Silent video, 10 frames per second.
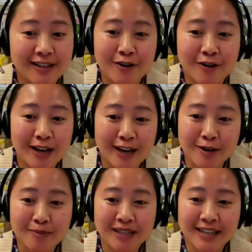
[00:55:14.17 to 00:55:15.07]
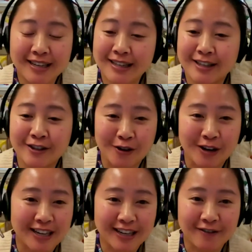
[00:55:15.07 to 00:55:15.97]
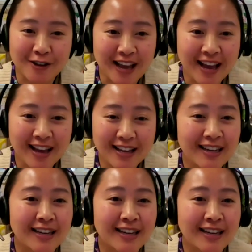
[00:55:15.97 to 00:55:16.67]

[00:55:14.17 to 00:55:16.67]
So please join it if you can.